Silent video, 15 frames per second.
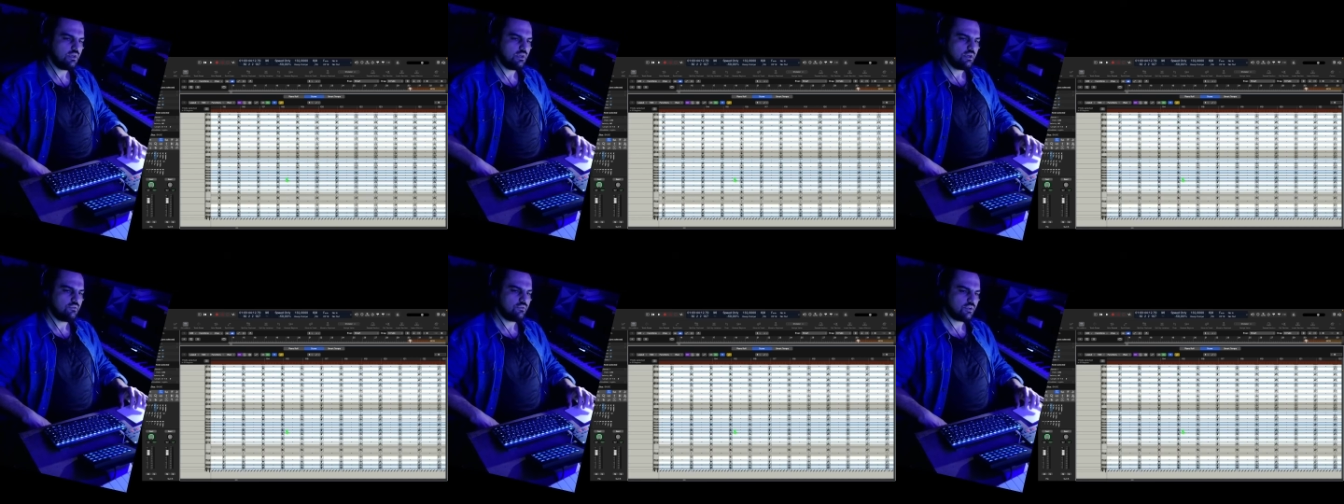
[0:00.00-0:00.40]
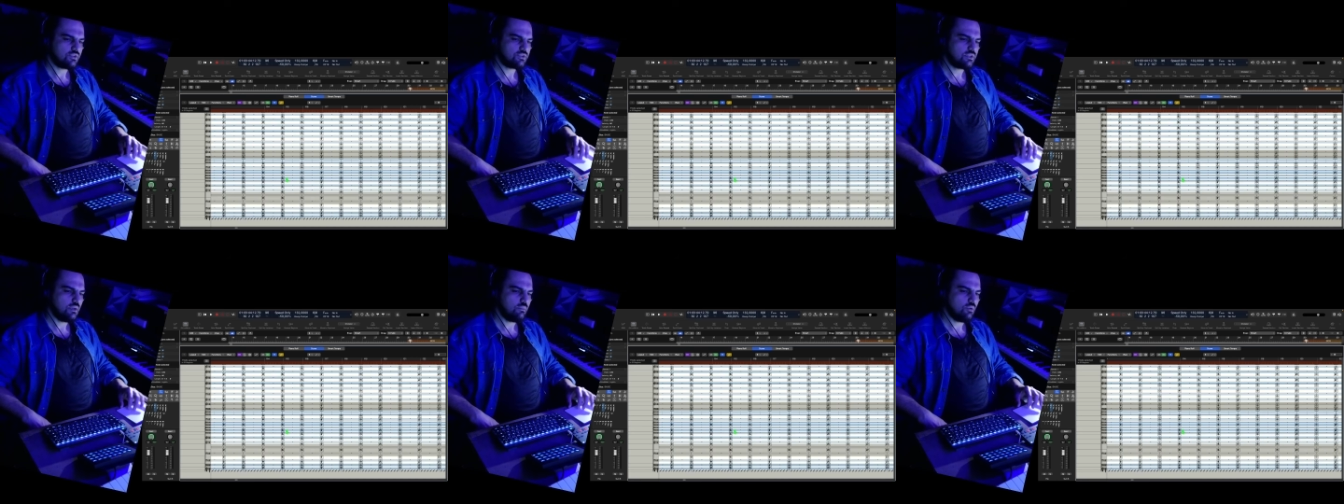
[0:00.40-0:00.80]
For
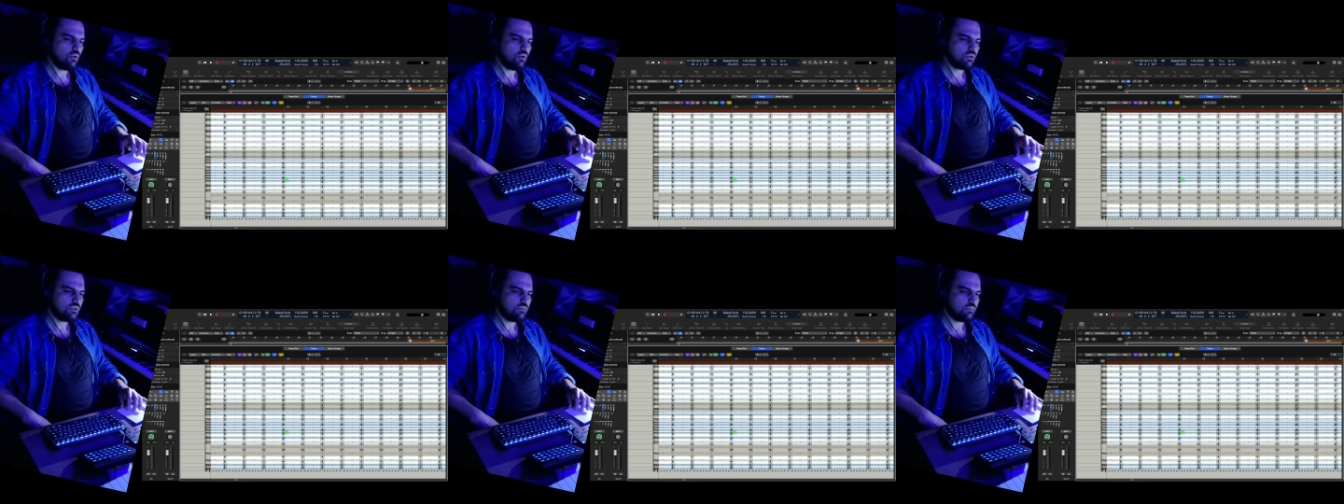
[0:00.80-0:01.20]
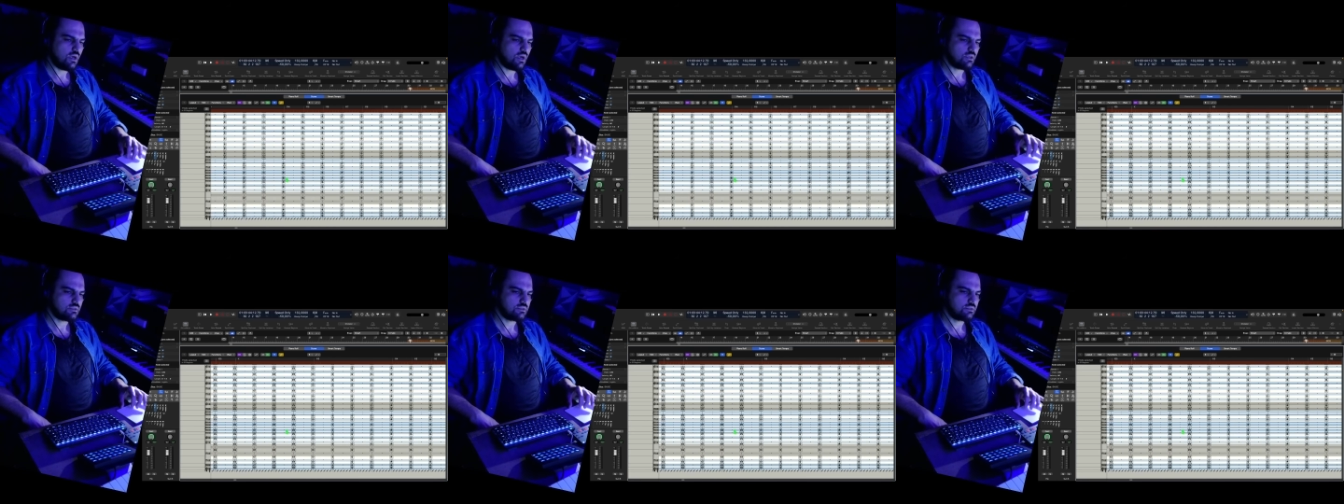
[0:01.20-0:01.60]
some other
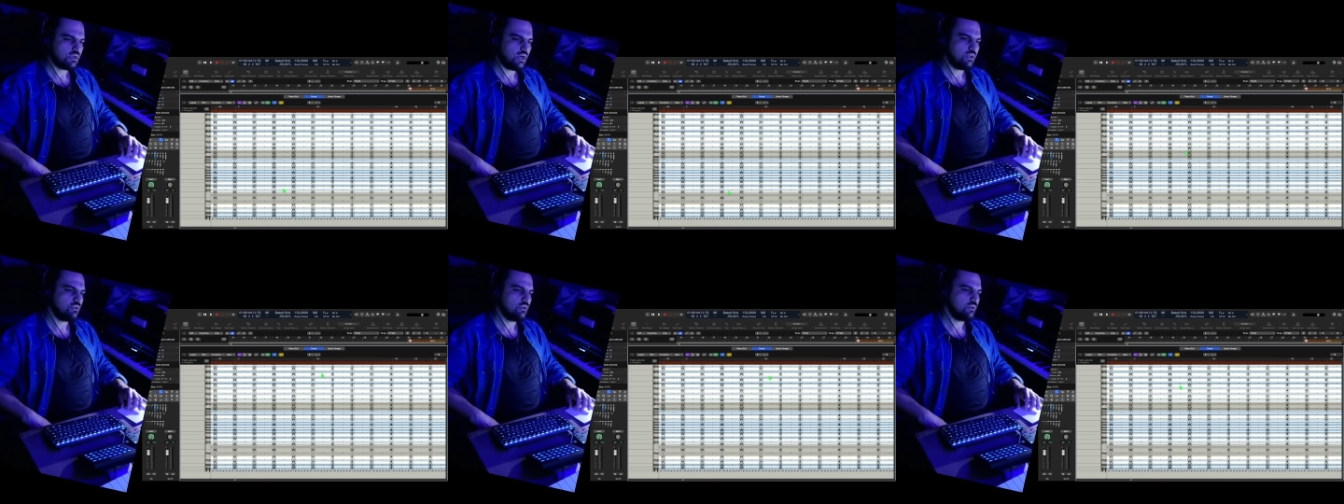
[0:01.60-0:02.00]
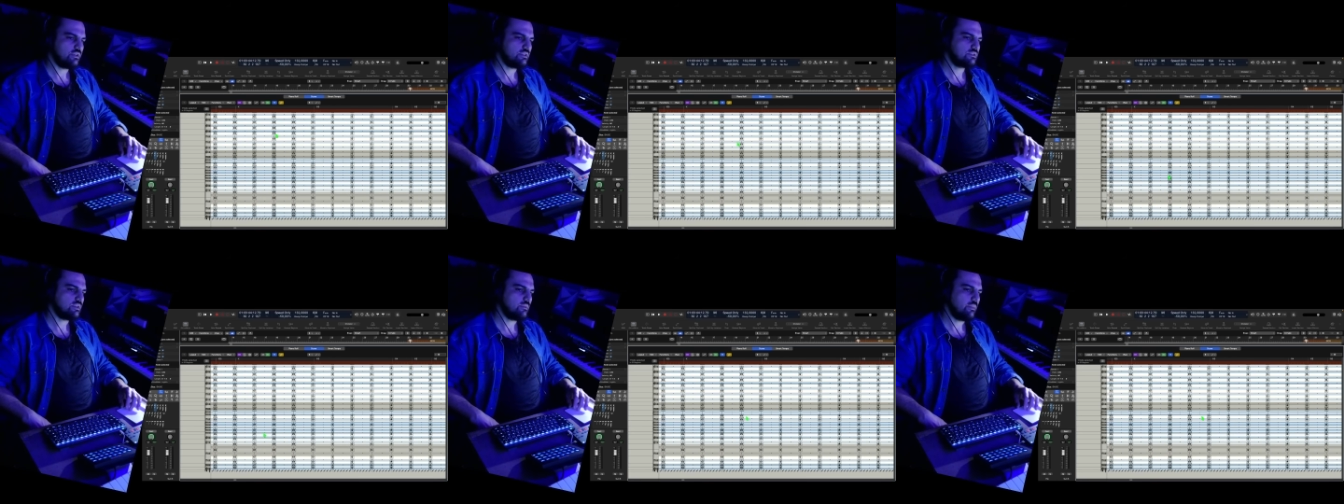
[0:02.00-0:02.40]
bars, I know
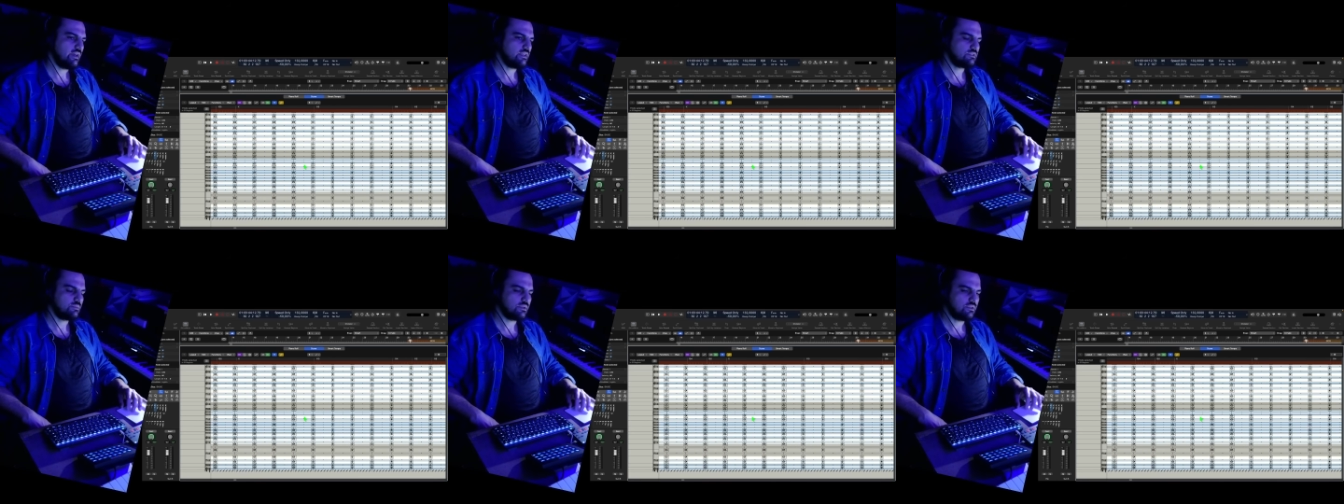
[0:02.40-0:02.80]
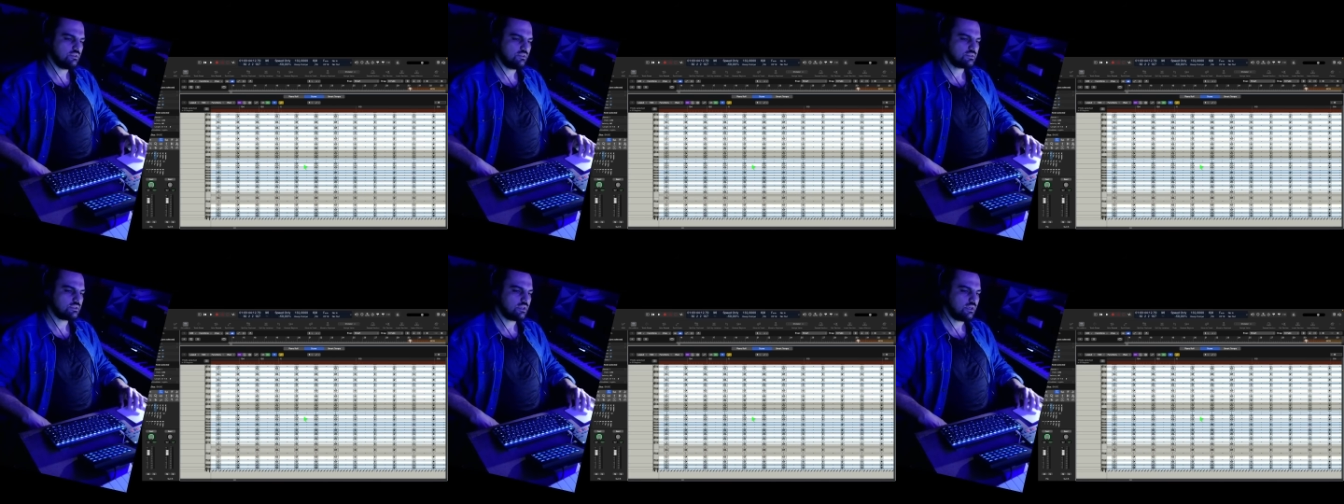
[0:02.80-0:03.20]
it's a mess
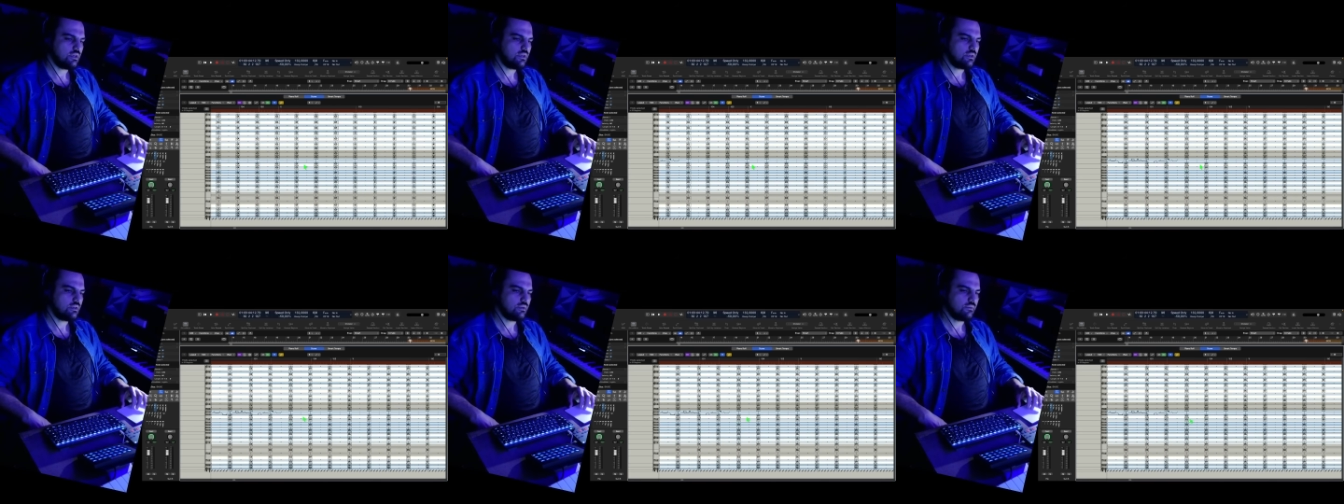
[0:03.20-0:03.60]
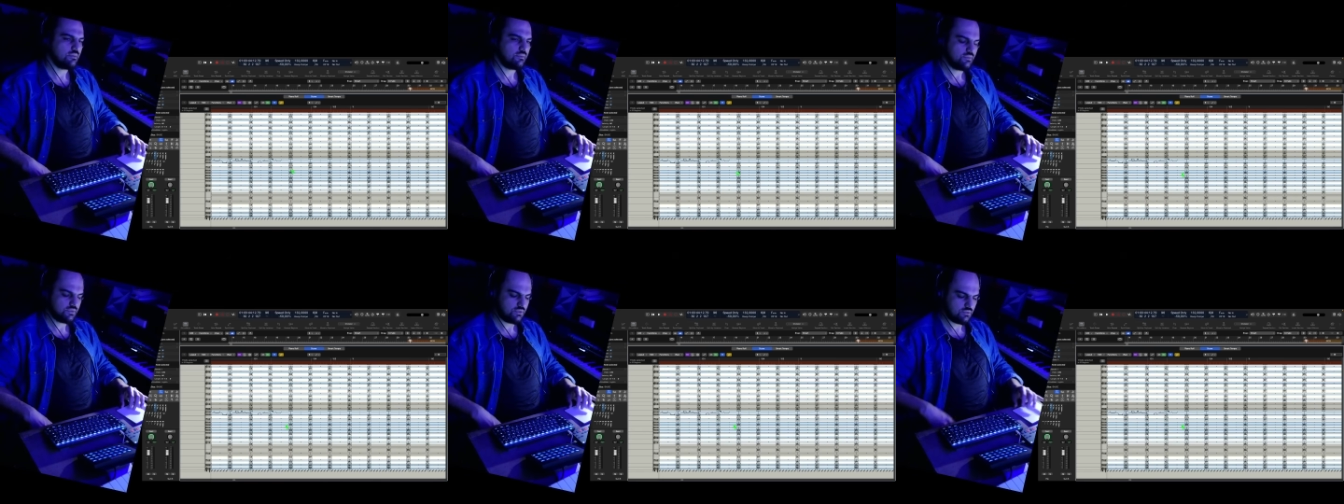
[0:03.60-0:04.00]
because
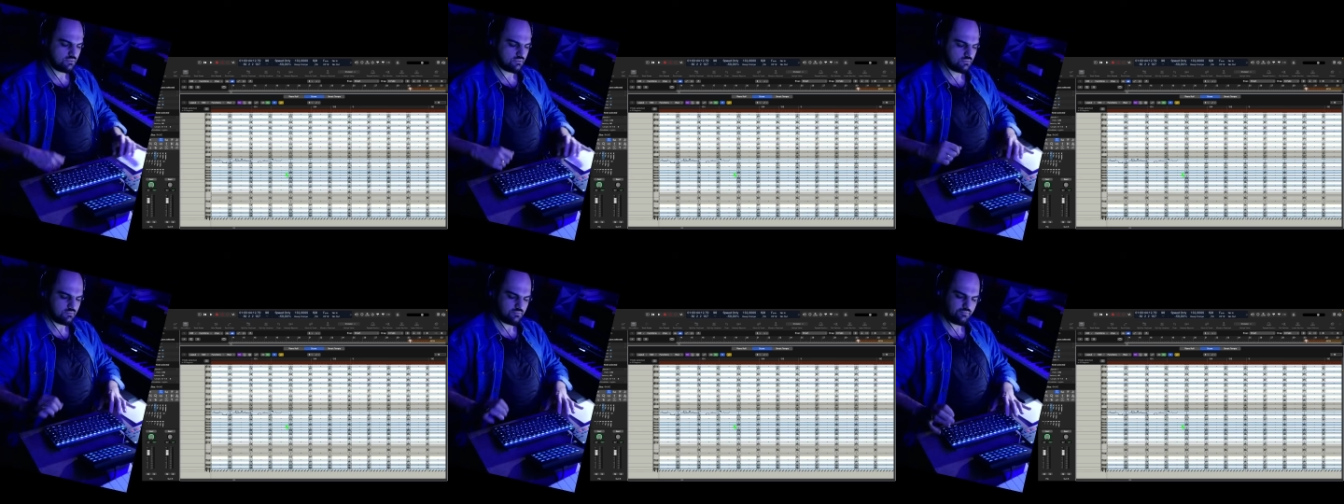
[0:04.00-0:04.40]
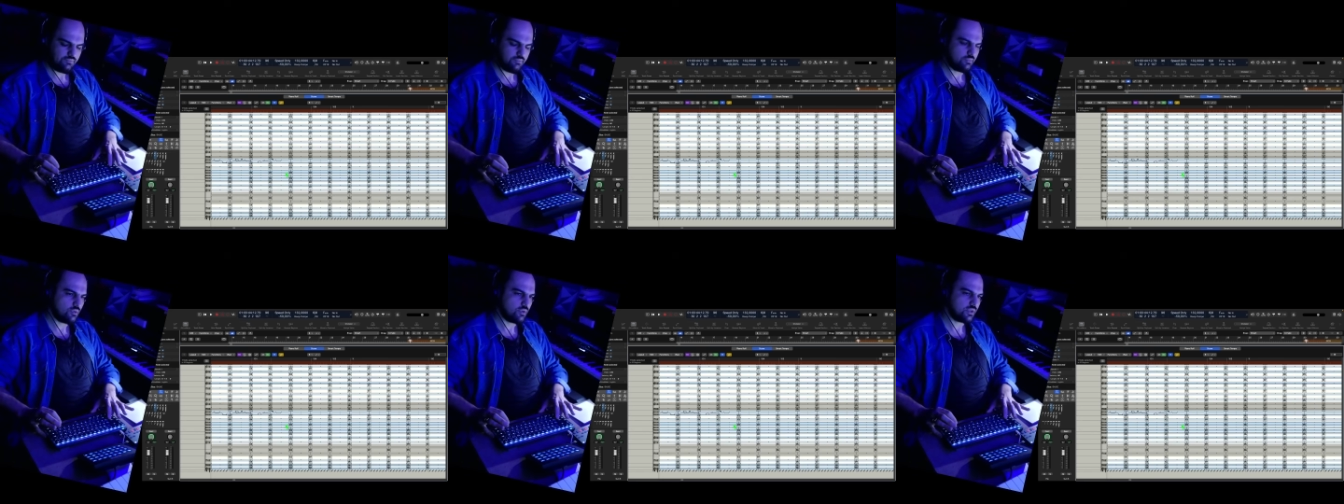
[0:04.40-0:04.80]
still in
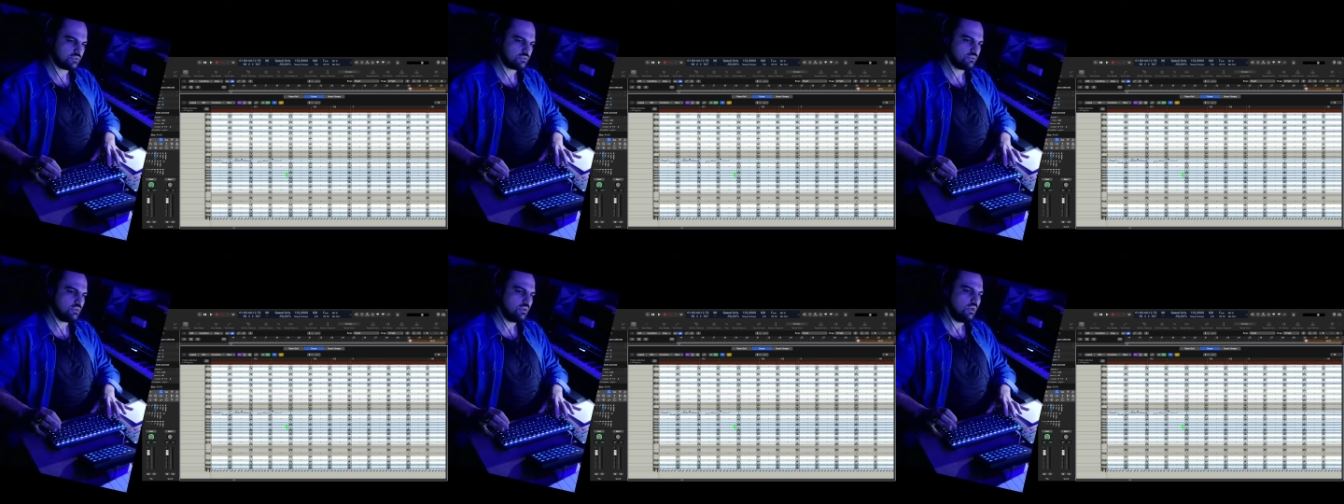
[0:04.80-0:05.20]
progress, no?